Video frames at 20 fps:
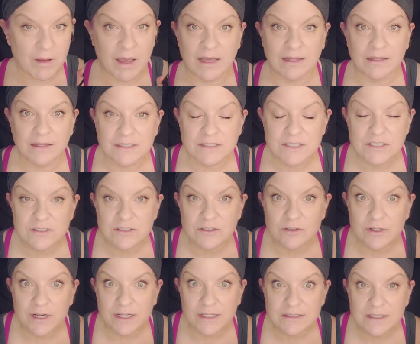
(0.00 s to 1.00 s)
My eyelashes
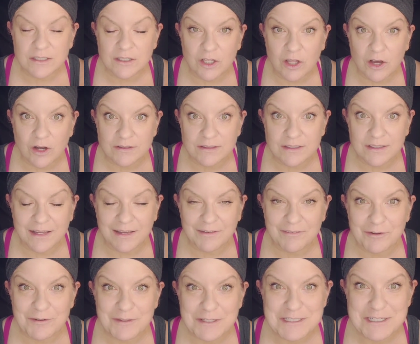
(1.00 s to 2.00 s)
are nice and long today
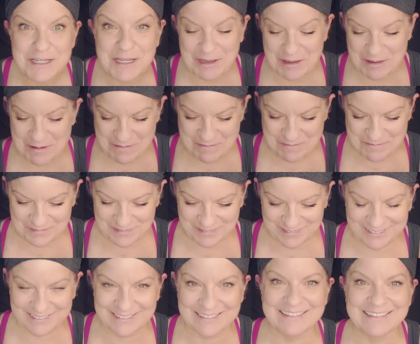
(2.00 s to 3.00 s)
for the gym.
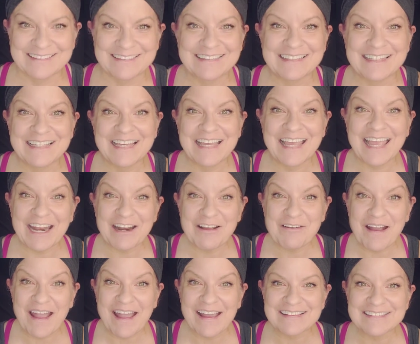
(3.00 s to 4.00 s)

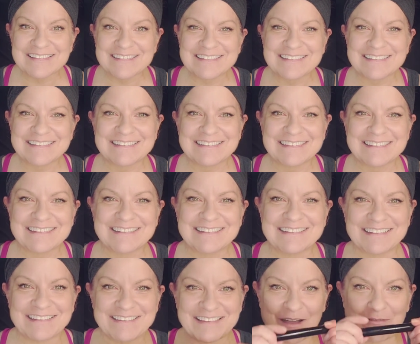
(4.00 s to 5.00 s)
Anyway,
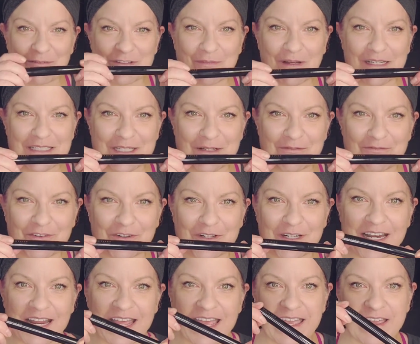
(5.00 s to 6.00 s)
that was my tip for
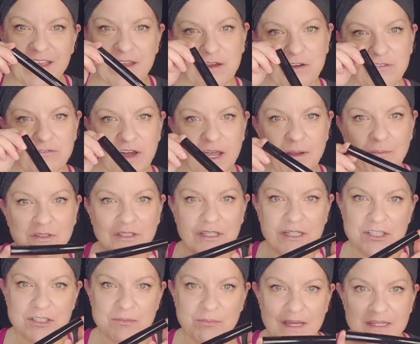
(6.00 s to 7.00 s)
today. Fiber
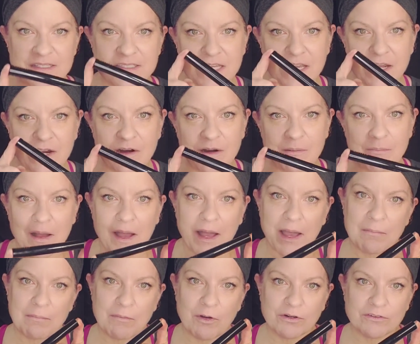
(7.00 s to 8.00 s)
Lush Mascara
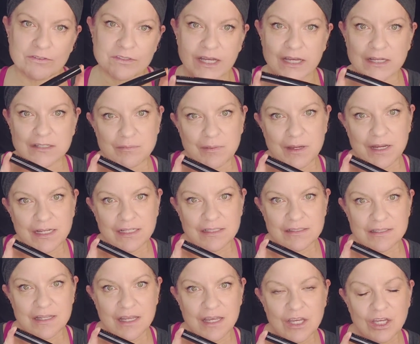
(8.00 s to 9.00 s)
by Motives
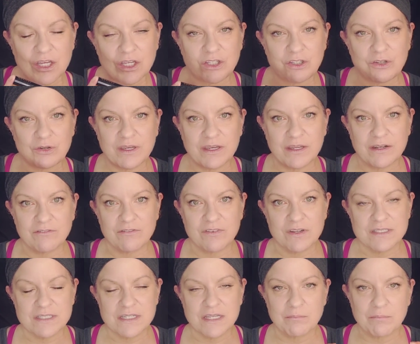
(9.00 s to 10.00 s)
Cosmetics. You can
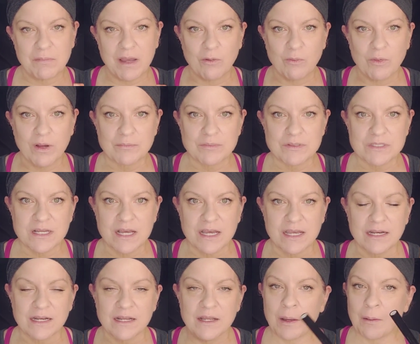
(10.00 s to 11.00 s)
visit my
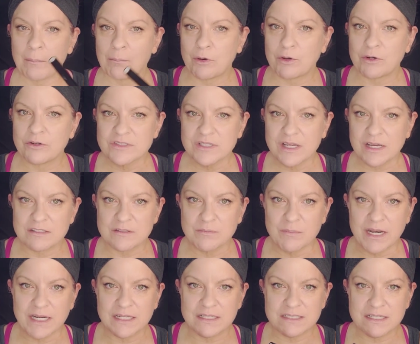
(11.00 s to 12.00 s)
website,
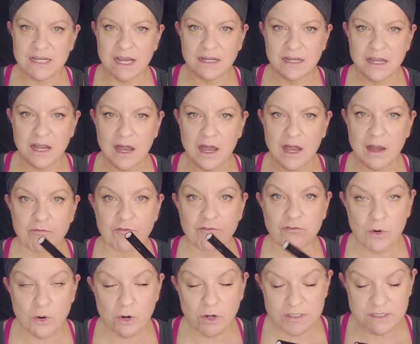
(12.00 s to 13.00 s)

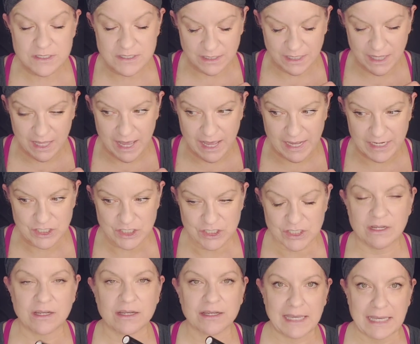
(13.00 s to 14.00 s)

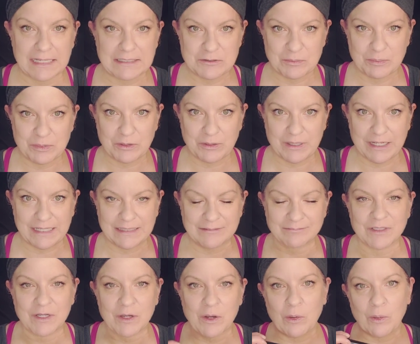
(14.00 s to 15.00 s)
motivescosmetics.com/catsbeauty,
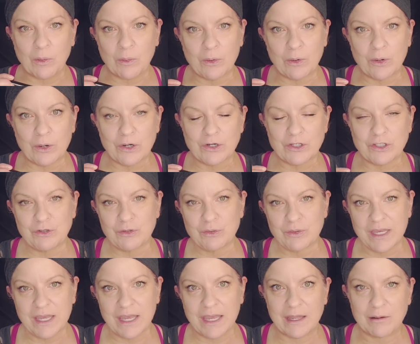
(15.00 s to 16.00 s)
or you
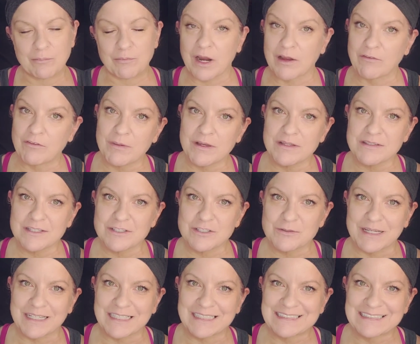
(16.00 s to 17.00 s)
can private
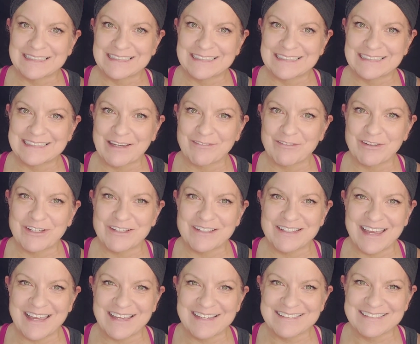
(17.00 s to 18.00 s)
message me. Have a good
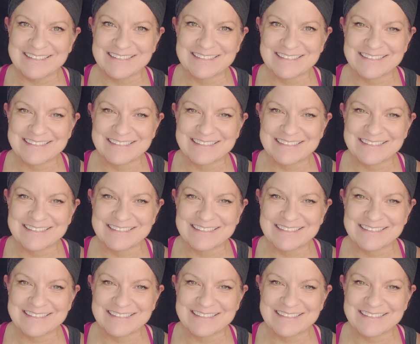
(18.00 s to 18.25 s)
day.